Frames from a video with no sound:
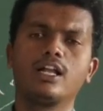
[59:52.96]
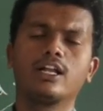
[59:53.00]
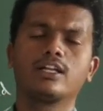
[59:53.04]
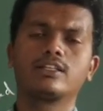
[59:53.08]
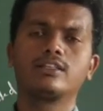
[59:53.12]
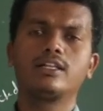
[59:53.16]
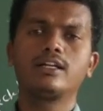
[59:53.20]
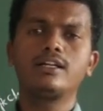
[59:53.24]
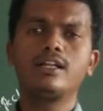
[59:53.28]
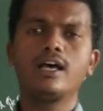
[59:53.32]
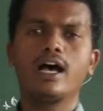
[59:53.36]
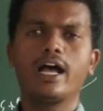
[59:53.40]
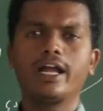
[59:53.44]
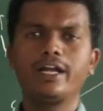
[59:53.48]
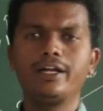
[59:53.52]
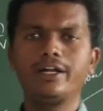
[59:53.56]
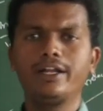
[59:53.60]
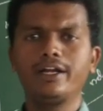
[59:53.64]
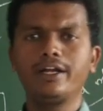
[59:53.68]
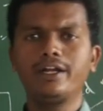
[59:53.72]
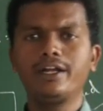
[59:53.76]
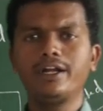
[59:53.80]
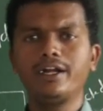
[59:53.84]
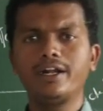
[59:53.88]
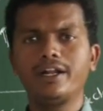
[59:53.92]
That
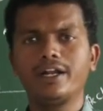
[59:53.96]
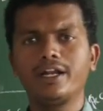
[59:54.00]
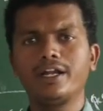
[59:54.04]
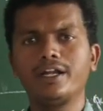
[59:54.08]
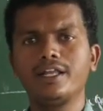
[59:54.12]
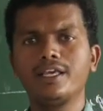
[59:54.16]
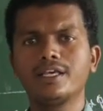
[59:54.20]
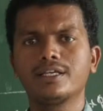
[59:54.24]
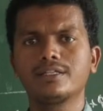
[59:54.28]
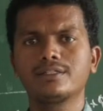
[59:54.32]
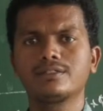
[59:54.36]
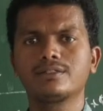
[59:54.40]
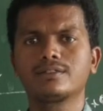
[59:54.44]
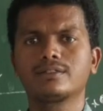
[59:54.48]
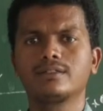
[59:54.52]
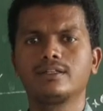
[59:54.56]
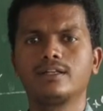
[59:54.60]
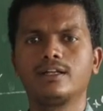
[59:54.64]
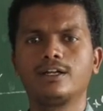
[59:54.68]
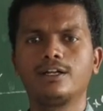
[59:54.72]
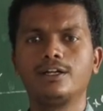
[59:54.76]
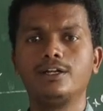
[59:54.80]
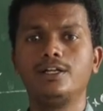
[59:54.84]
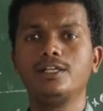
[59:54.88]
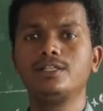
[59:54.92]
hydrated radius
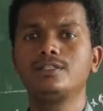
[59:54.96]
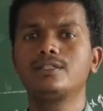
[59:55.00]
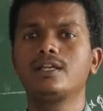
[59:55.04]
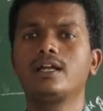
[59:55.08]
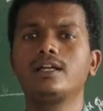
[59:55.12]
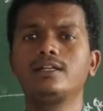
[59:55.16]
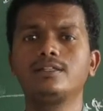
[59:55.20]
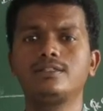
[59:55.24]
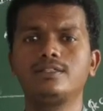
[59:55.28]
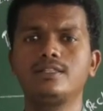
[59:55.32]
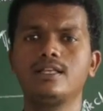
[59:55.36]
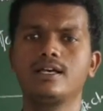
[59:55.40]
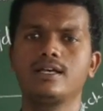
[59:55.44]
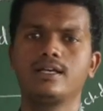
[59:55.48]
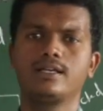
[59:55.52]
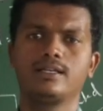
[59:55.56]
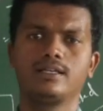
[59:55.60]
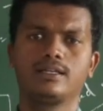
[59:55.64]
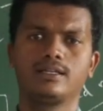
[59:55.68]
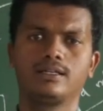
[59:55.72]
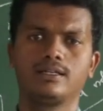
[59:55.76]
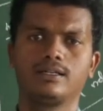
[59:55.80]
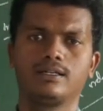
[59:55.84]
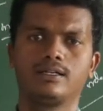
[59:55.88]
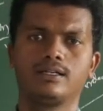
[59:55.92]
decides the
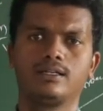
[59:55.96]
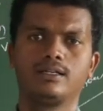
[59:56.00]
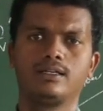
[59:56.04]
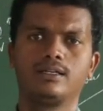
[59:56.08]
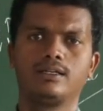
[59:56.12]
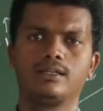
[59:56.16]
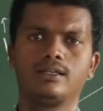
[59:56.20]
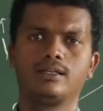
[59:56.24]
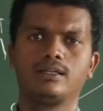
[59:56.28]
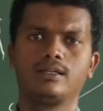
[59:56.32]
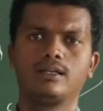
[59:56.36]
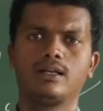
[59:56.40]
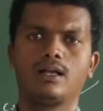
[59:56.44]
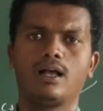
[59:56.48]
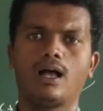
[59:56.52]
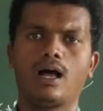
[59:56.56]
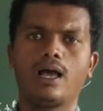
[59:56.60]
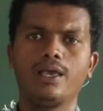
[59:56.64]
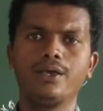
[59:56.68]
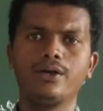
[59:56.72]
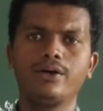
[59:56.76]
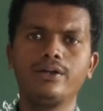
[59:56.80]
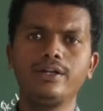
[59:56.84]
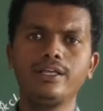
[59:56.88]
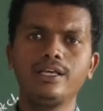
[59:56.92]

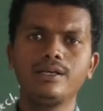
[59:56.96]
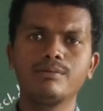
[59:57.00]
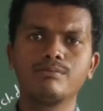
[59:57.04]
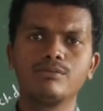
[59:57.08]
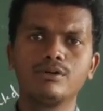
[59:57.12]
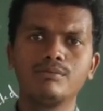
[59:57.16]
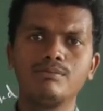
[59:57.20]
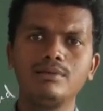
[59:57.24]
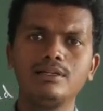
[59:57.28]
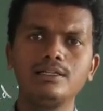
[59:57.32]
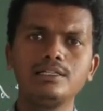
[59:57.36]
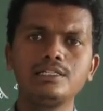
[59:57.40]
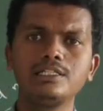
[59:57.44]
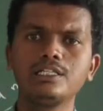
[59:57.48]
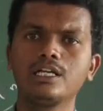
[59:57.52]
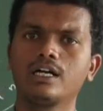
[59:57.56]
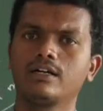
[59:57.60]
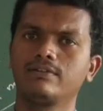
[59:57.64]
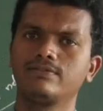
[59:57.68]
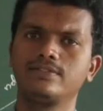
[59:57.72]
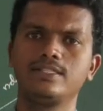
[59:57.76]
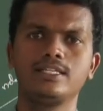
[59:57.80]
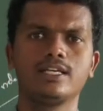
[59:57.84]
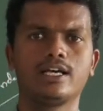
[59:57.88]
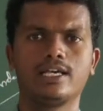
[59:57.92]
ionic mobility
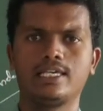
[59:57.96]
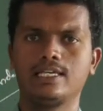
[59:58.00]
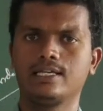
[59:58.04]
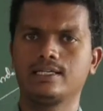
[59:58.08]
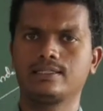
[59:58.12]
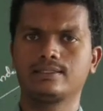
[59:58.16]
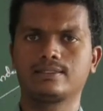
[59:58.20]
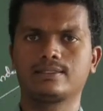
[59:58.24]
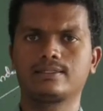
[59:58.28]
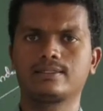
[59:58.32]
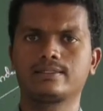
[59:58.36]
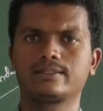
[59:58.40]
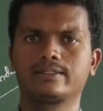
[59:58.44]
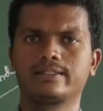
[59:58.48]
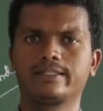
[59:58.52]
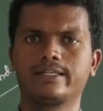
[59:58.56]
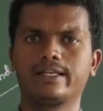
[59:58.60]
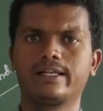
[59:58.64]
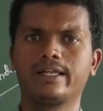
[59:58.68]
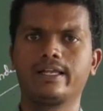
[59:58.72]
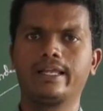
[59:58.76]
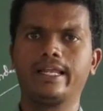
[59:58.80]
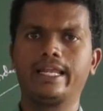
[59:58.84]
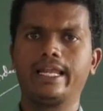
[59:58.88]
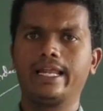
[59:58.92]
of the ions.
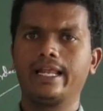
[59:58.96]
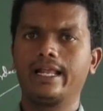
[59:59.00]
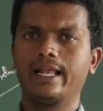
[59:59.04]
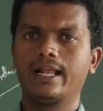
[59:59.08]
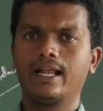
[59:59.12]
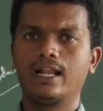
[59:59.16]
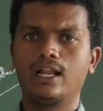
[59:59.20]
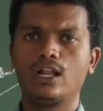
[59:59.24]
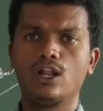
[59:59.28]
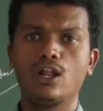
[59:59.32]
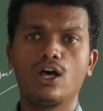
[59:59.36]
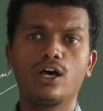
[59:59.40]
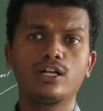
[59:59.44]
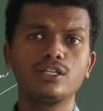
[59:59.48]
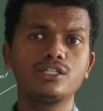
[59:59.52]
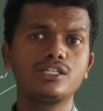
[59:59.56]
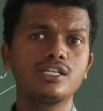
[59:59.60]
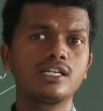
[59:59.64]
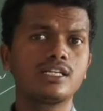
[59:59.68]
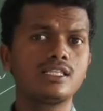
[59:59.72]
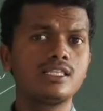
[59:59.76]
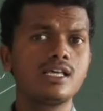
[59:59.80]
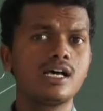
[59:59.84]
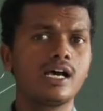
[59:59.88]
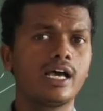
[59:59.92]

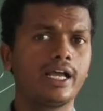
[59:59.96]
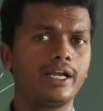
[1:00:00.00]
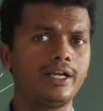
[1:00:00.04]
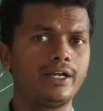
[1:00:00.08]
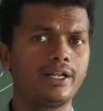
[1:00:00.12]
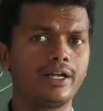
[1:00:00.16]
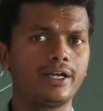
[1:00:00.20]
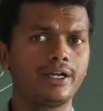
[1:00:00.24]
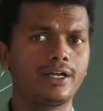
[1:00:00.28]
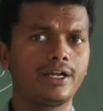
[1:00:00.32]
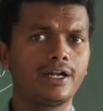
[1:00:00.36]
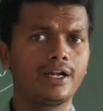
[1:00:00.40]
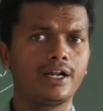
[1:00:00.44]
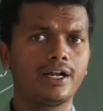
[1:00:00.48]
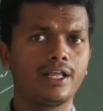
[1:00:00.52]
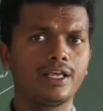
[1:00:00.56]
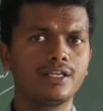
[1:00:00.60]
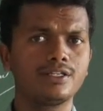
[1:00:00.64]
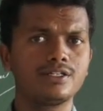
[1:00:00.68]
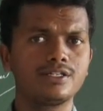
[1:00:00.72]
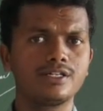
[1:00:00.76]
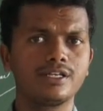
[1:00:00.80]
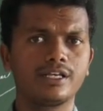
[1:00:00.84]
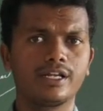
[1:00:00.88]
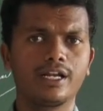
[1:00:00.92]
Larger the hydrated
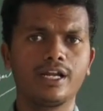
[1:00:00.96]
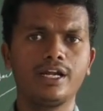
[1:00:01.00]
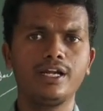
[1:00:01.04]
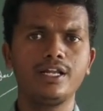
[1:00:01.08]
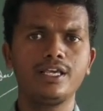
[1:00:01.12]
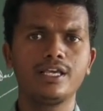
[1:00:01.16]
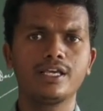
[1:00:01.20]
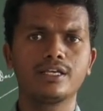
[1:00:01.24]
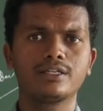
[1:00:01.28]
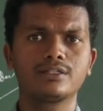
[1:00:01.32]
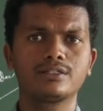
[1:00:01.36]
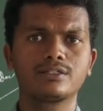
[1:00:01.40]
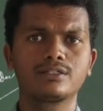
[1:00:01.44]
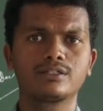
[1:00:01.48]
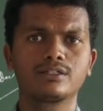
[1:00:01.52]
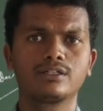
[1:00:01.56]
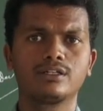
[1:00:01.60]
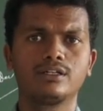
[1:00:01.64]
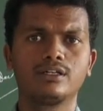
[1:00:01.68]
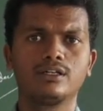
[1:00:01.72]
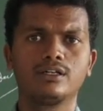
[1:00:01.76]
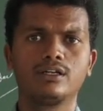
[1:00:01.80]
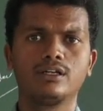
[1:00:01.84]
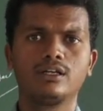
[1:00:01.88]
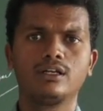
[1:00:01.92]
radius,
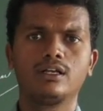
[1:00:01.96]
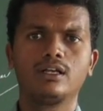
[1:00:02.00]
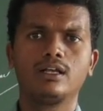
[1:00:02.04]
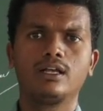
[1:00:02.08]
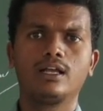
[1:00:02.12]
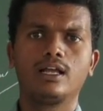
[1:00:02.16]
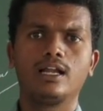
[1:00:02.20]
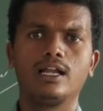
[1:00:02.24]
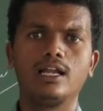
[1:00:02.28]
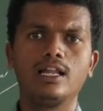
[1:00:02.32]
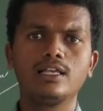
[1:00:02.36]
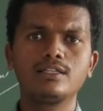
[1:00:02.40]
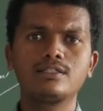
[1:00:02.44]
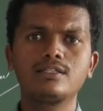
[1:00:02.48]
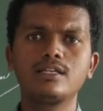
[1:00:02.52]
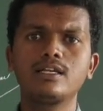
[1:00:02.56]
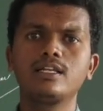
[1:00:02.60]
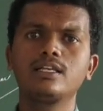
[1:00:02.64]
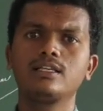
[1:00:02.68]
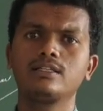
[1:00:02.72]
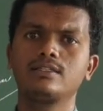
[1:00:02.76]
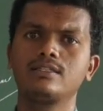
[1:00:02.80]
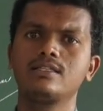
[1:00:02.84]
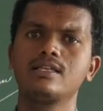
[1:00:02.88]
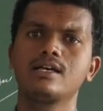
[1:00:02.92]
lesser
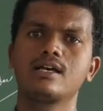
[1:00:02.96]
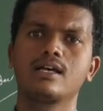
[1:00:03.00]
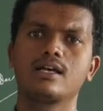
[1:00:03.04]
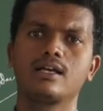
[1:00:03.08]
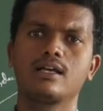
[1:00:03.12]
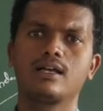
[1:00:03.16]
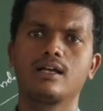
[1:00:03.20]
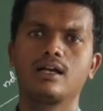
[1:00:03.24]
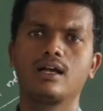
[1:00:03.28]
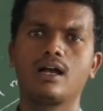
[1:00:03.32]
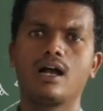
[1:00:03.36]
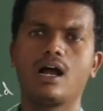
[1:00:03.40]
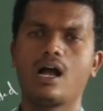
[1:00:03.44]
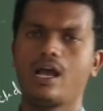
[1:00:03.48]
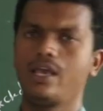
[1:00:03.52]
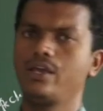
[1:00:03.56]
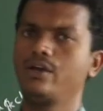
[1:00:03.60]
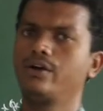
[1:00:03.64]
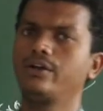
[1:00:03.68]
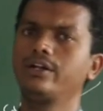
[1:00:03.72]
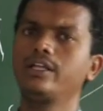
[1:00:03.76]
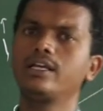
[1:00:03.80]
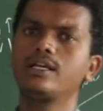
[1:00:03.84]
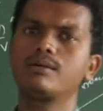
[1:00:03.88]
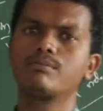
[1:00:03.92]
is the
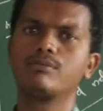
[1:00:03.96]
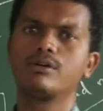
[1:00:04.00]
ionic